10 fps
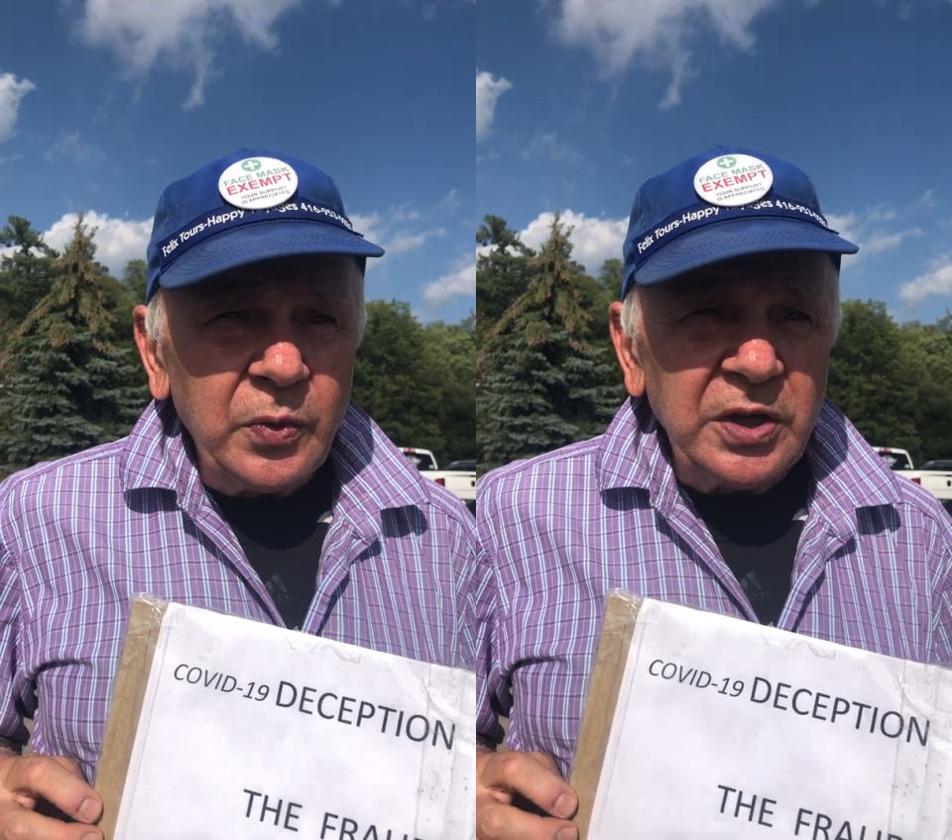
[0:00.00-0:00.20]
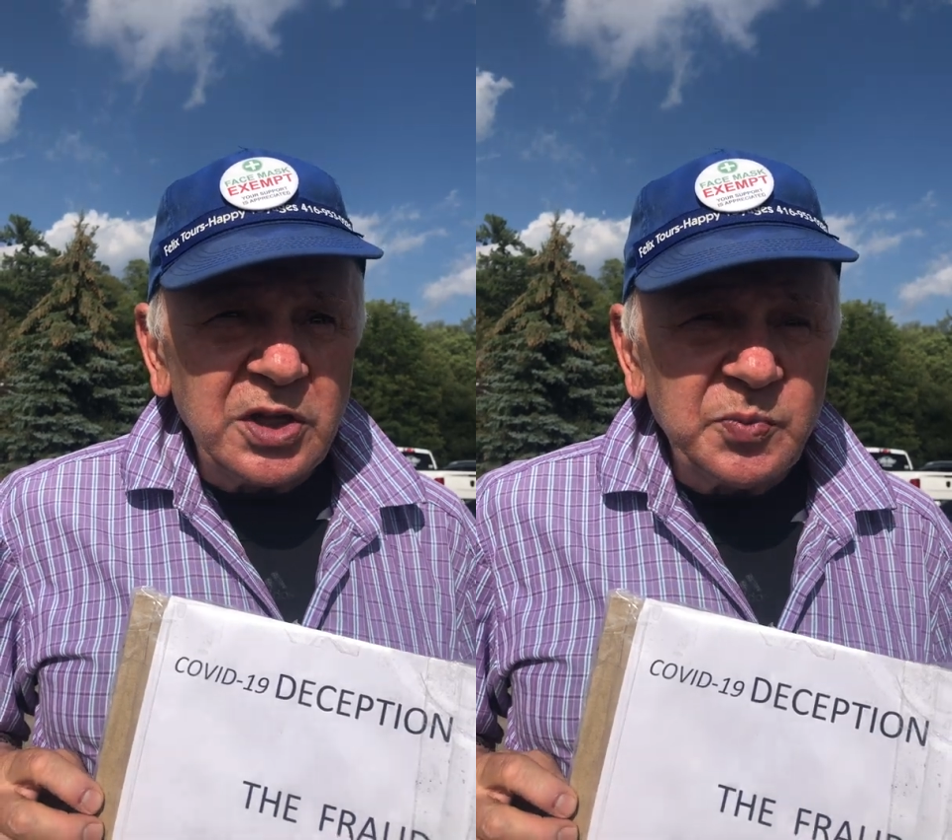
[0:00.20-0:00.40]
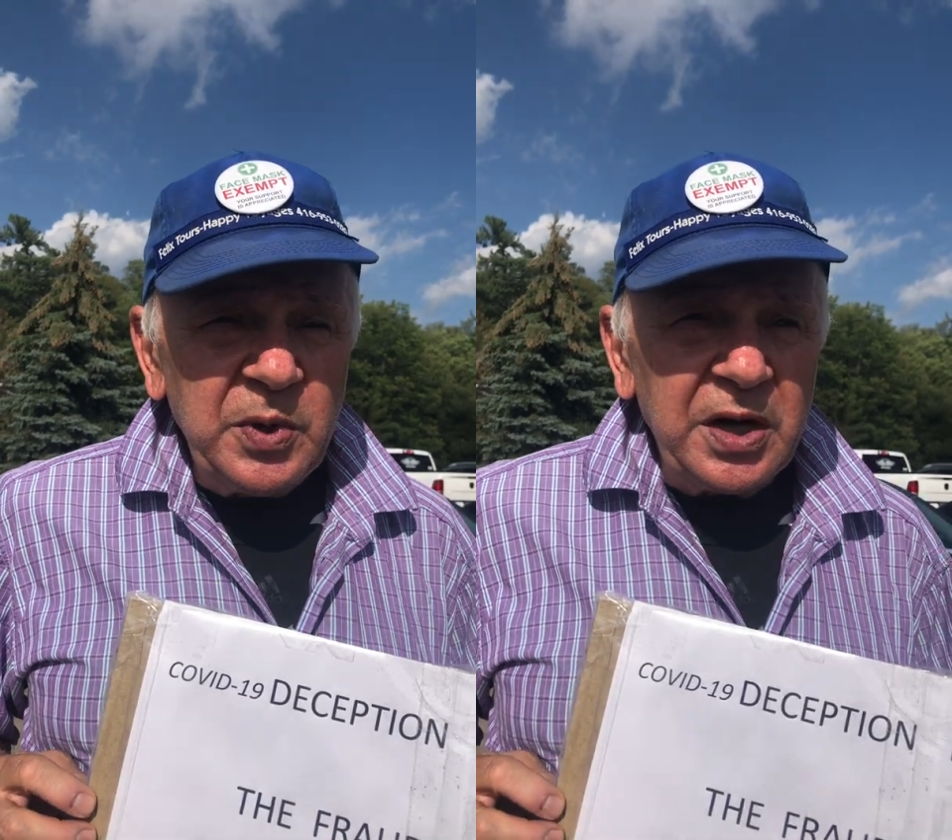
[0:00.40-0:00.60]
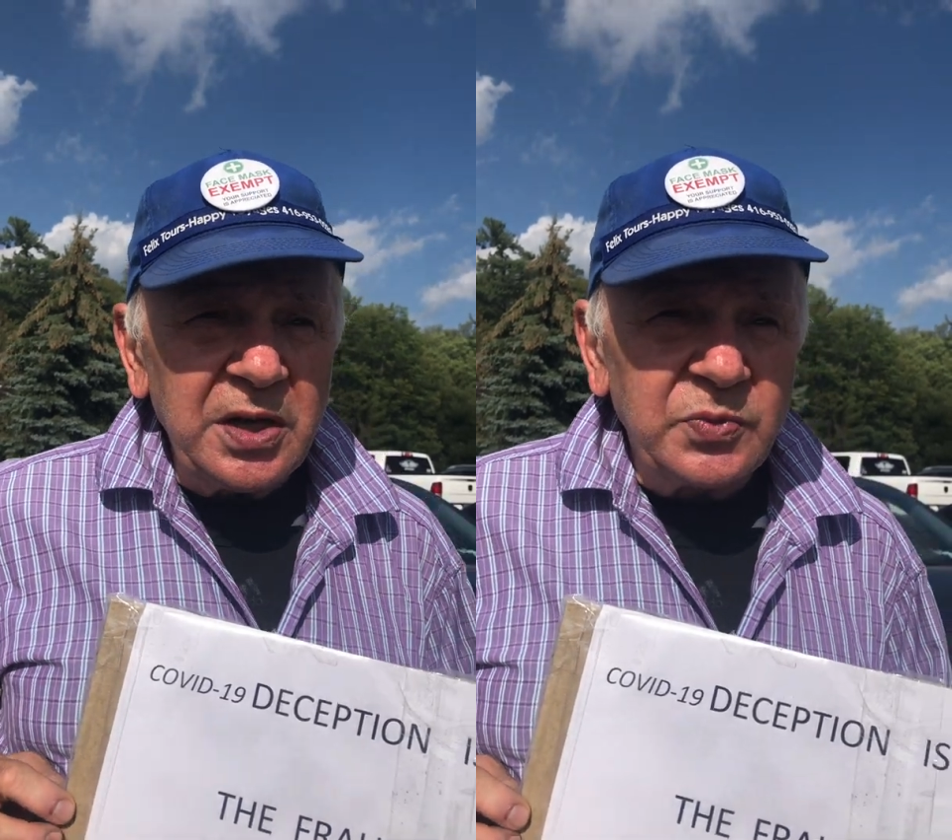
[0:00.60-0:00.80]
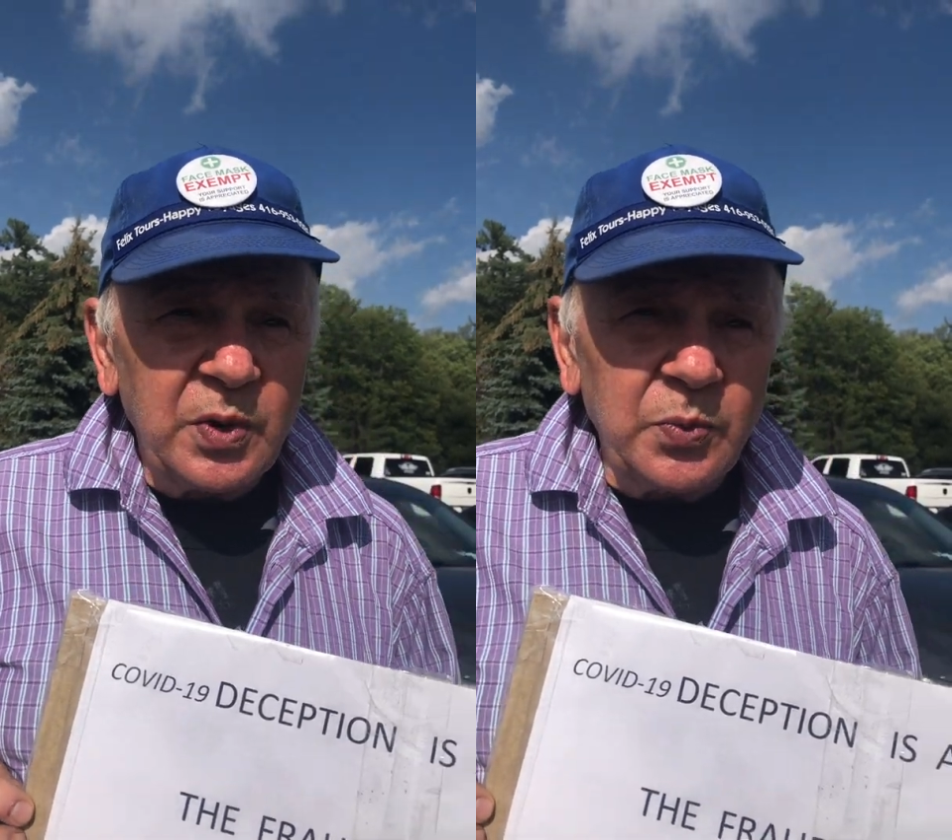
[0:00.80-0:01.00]
will
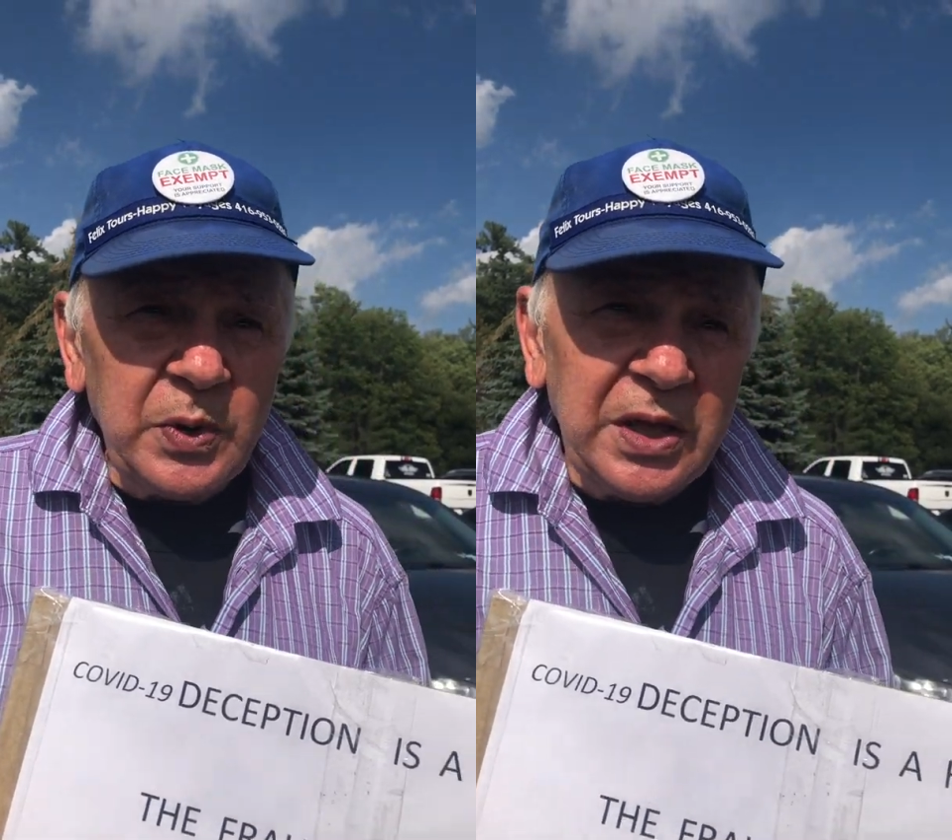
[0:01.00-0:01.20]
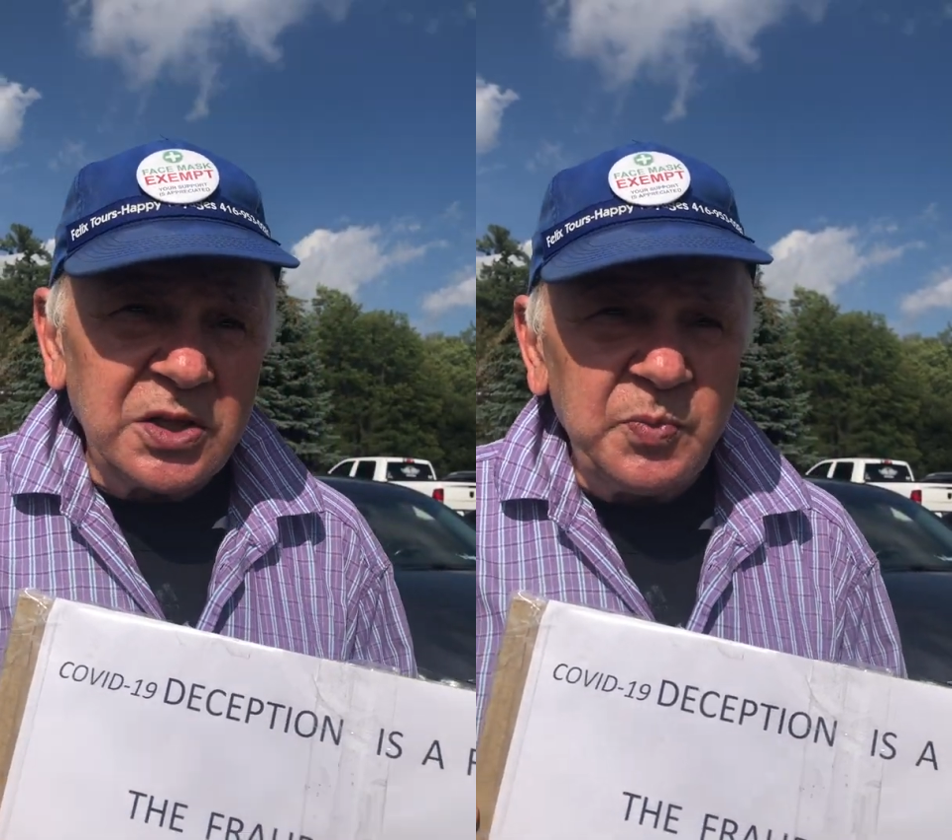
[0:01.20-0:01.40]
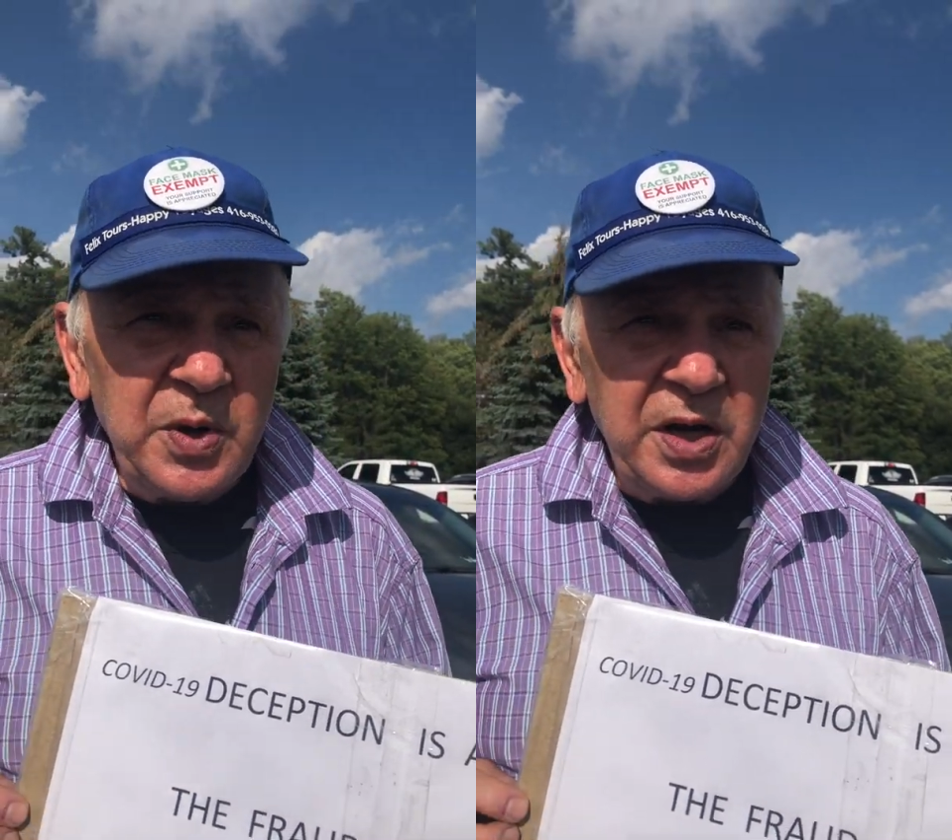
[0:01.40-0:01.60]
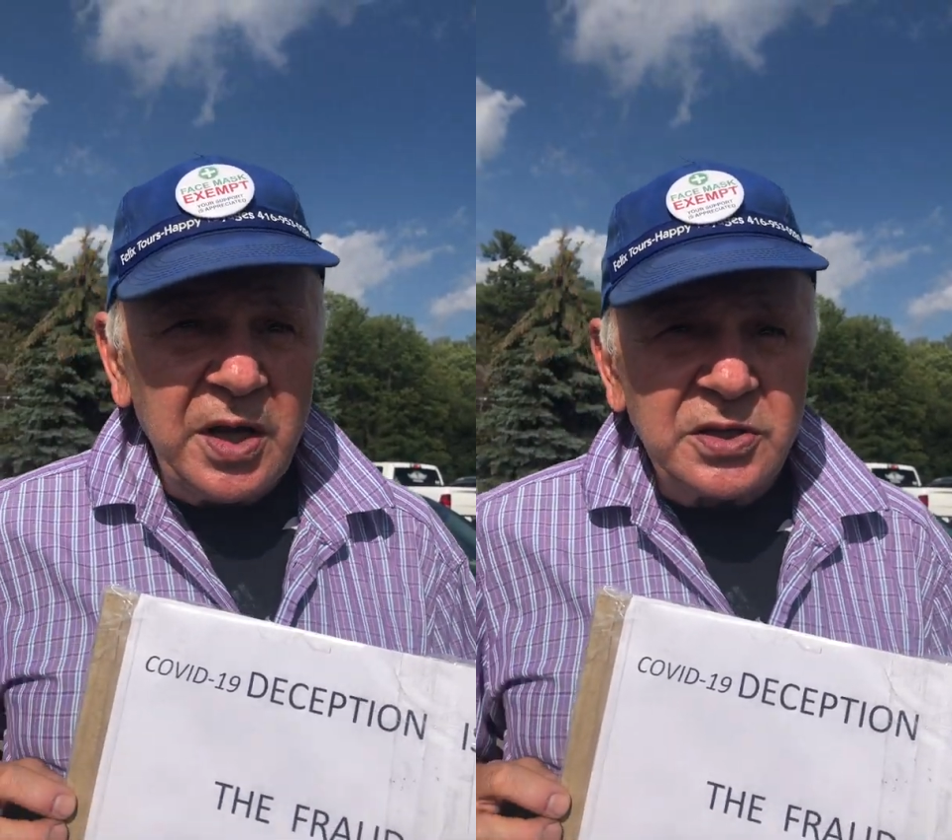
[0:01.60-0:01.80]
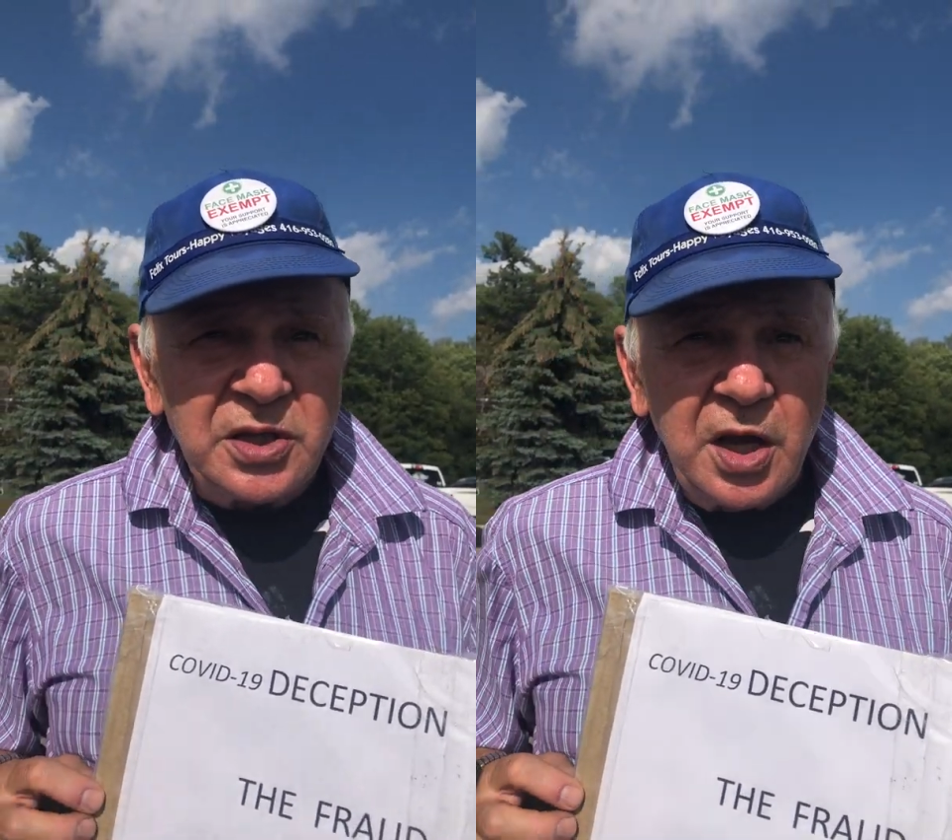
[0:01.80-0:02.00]
experience what we
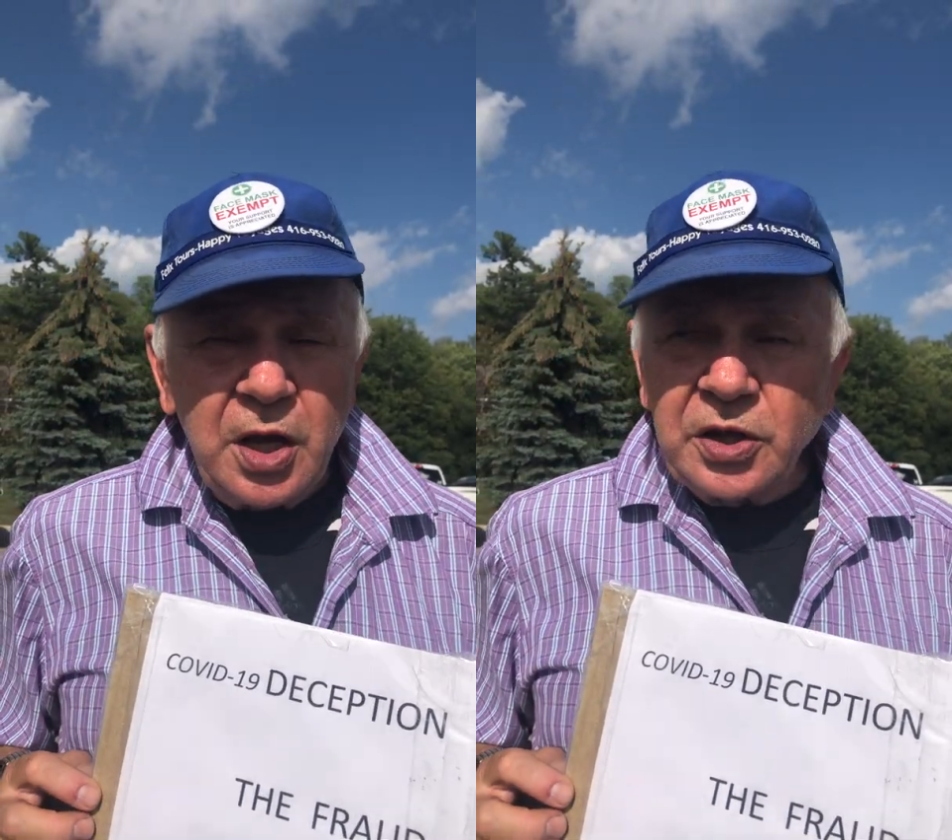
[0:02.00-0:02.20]
experience,